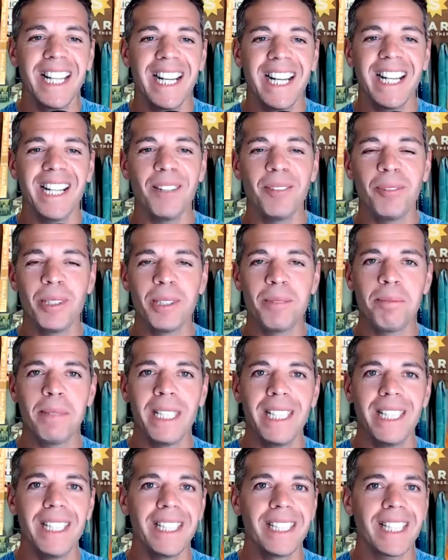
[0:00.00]
Would
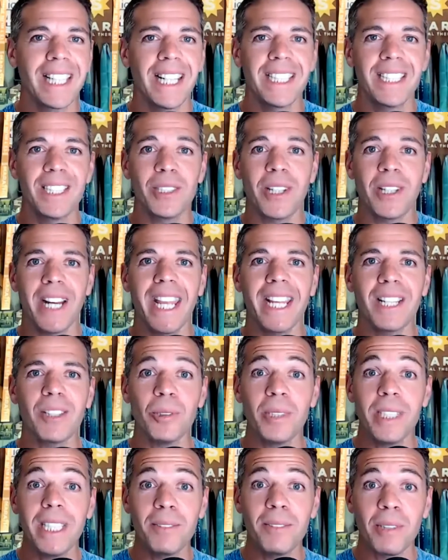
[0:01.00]
be kind of your
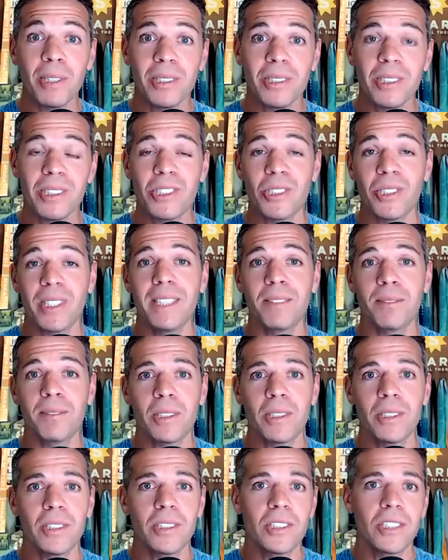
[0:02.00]
ankle everters, your
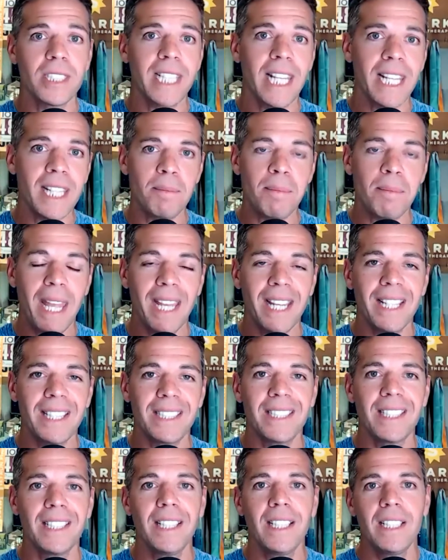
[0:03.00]
inverters. You take a
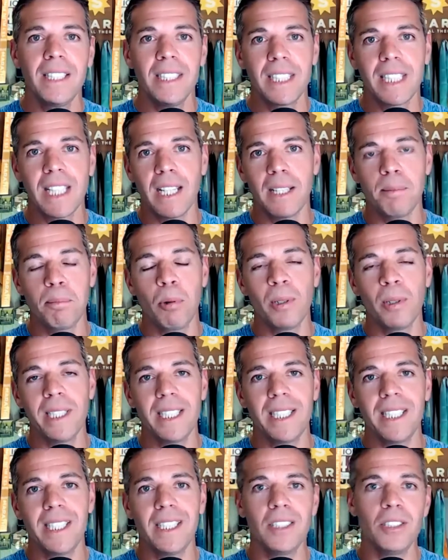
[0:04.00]
band, you kind of point
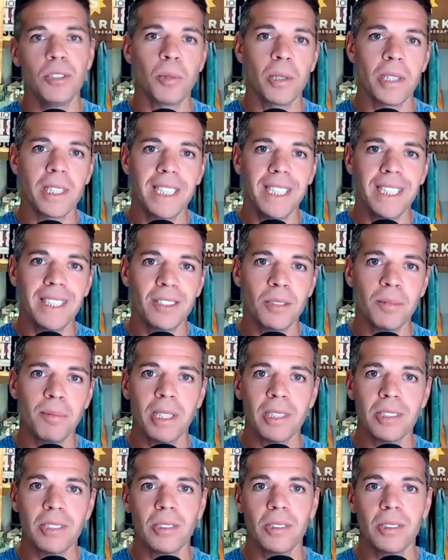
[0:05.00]
it in, you work the inner
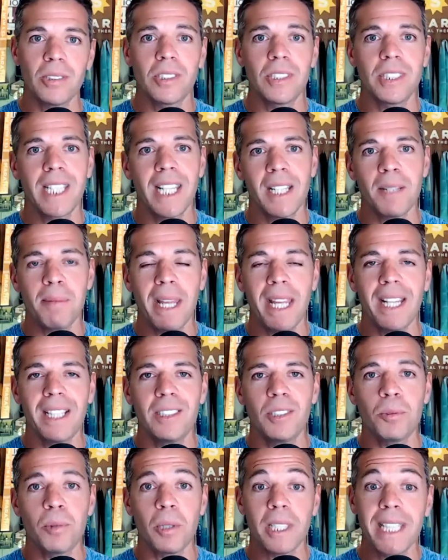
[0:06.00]
muscles, you take a
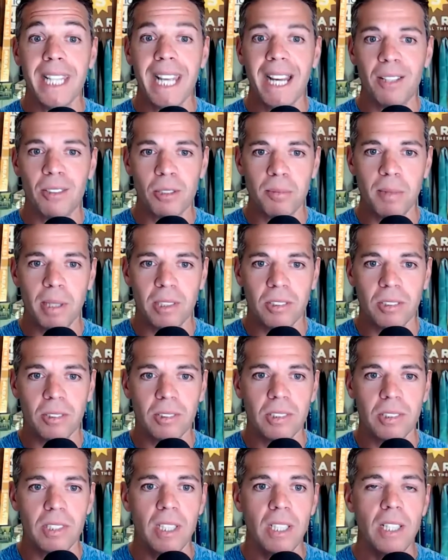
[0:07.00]
band, you work the outer
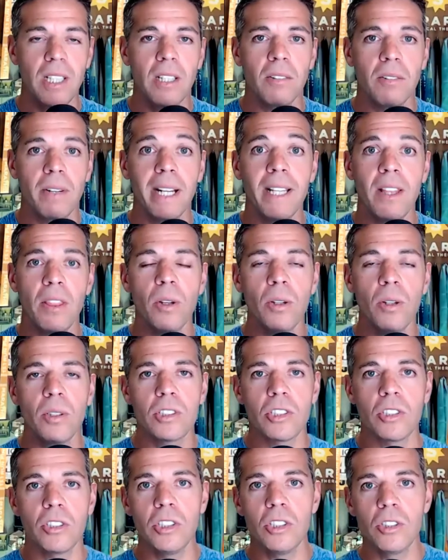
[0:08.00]
muscles, right?
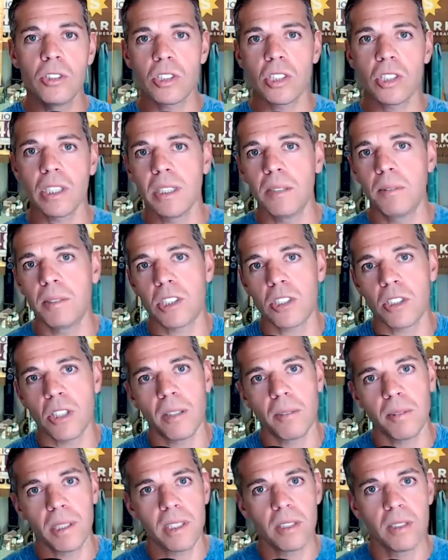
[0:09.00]
Those are usually, we
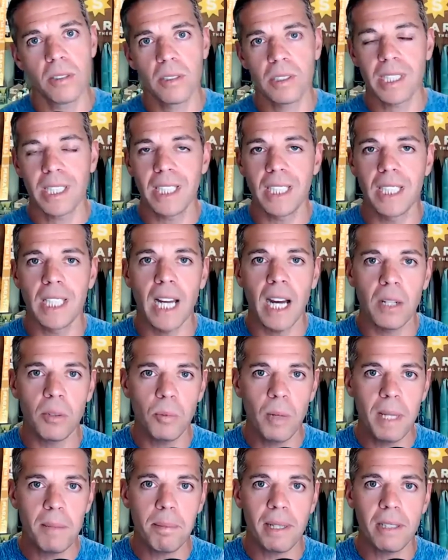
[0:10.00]
start with those in a
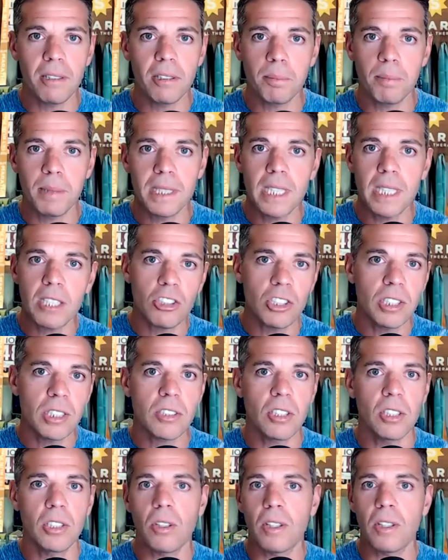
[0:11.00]
non-weight bearing position.
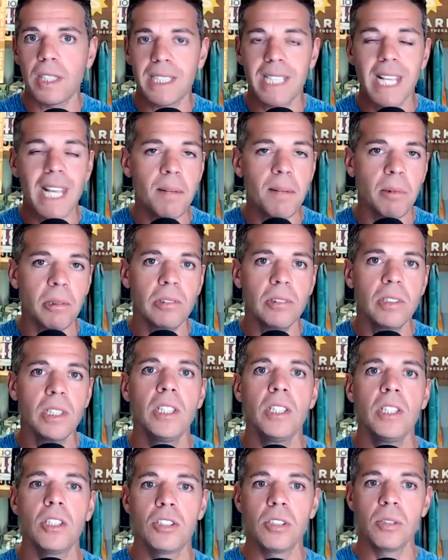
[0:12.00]
So you're on a table
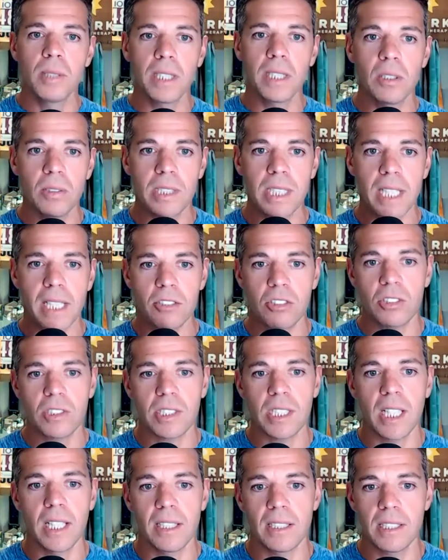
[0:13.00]
doing those
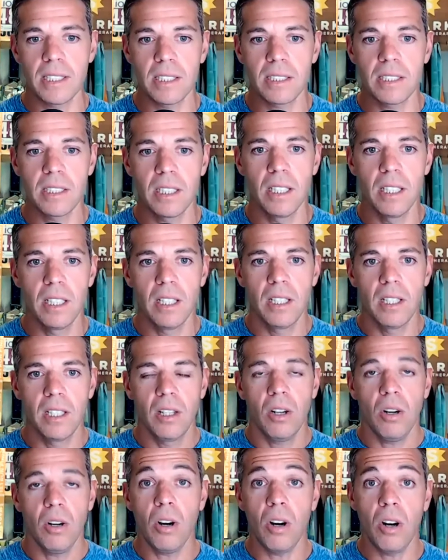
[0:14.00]
exercises.
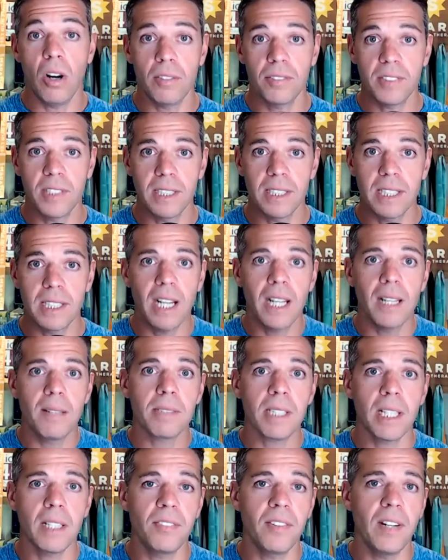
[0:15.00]

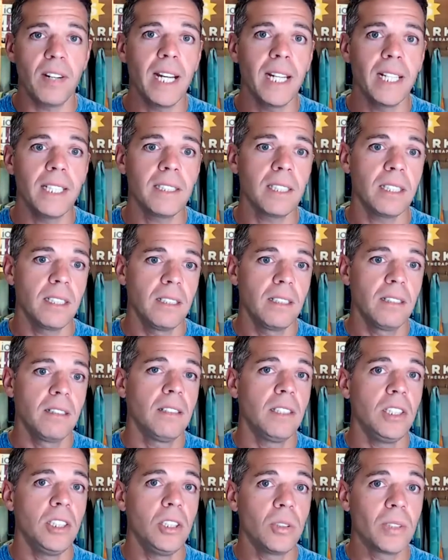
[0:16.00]
Oftentimes I find
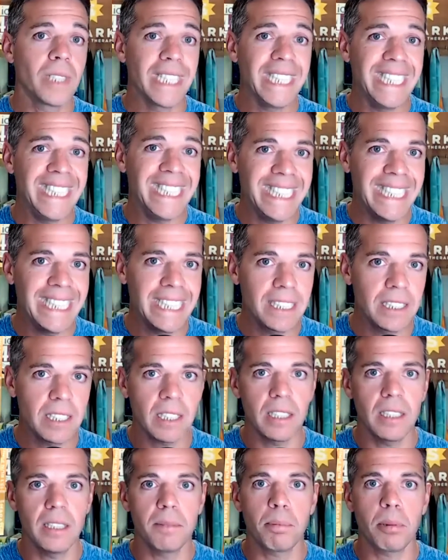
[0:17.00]
you can
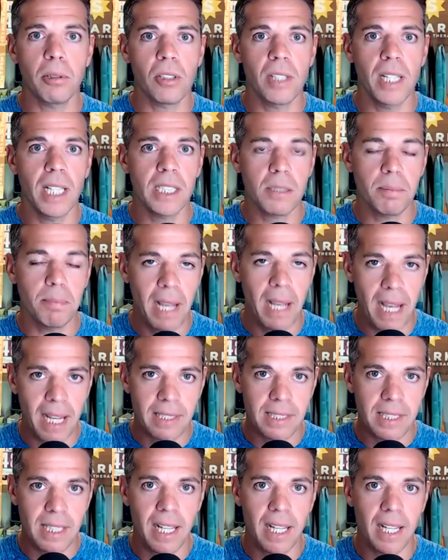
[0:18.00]
easily progress
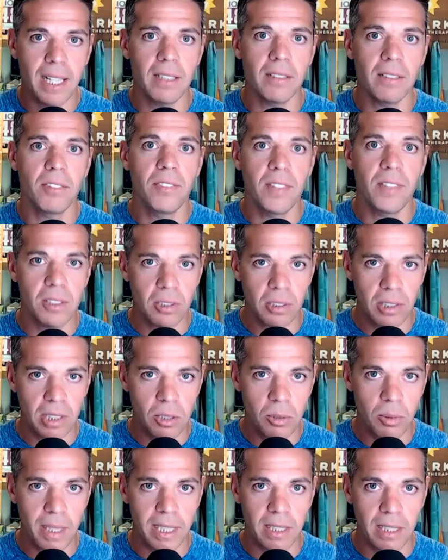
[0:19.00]
past that fairly
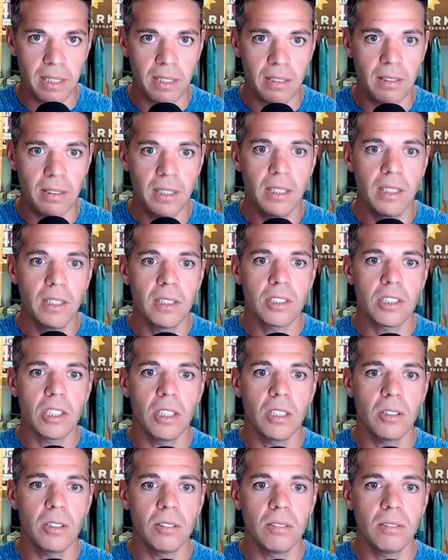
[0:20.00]
quickly.
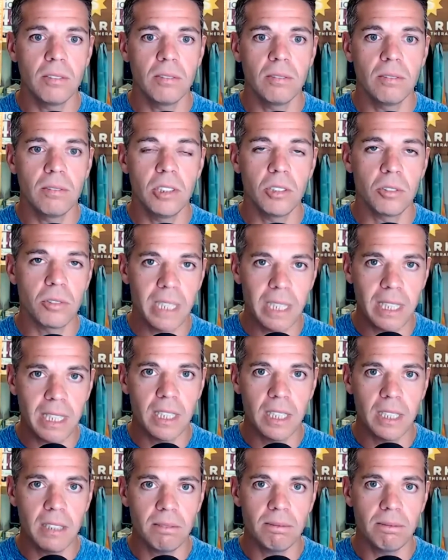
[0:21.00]
So you
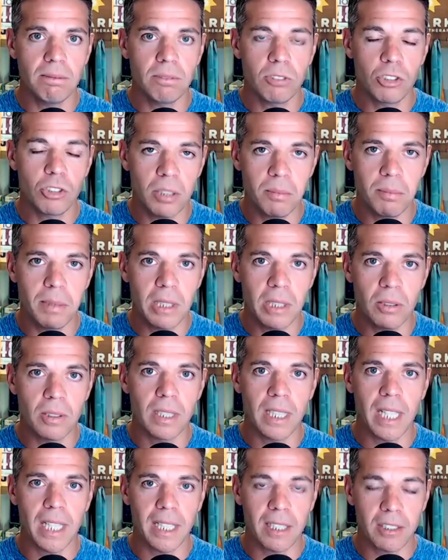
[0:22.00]
really shouldn't be
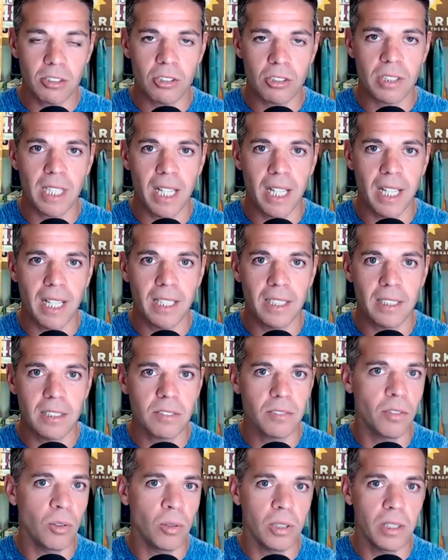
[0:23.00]
doing that exercise
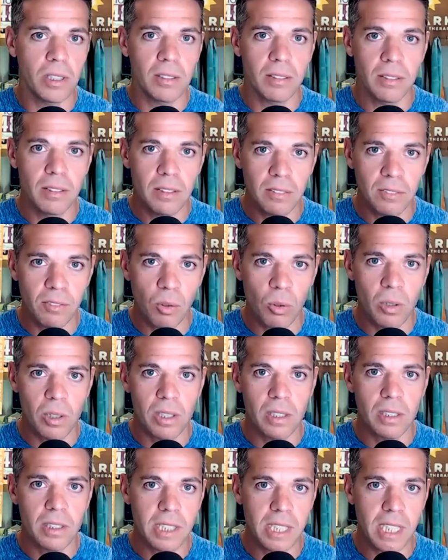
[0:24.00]
for
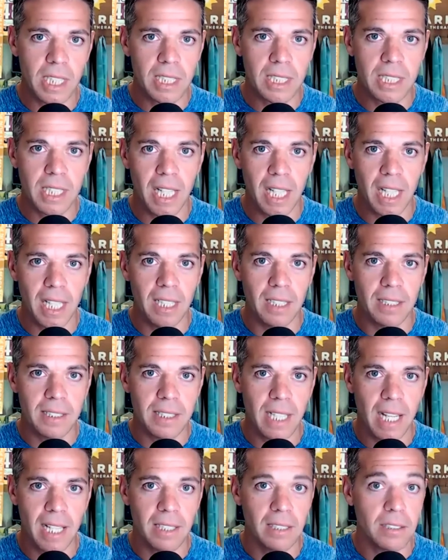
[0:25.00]
4, 6, 8,
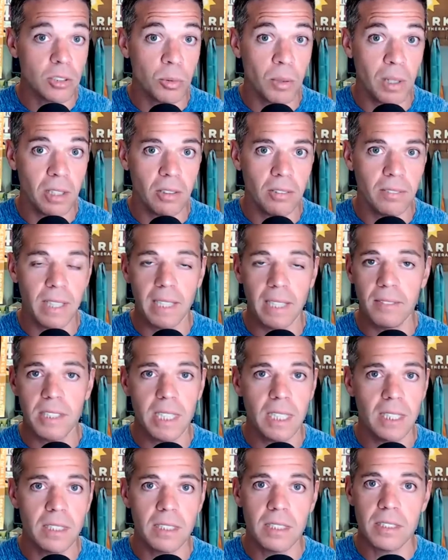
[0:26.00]
10, 12. I've
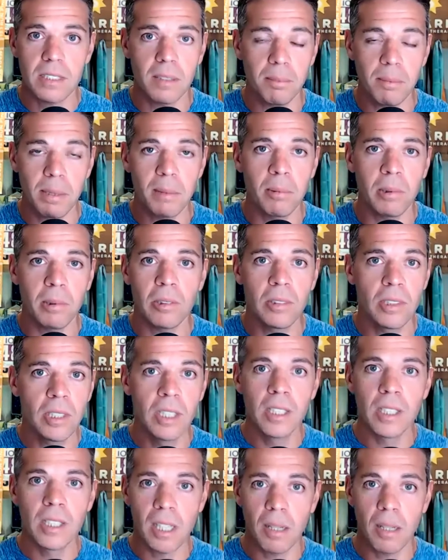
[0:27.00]
seen some people
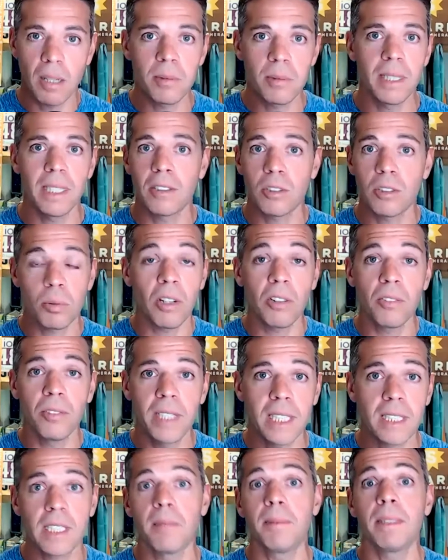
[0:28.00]
come to me, 12
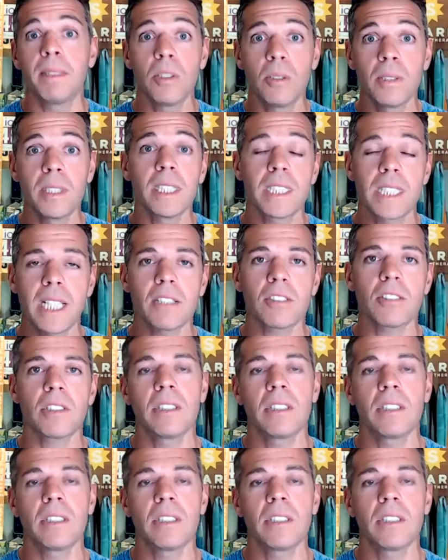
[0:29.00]
weeks, I've been doing this.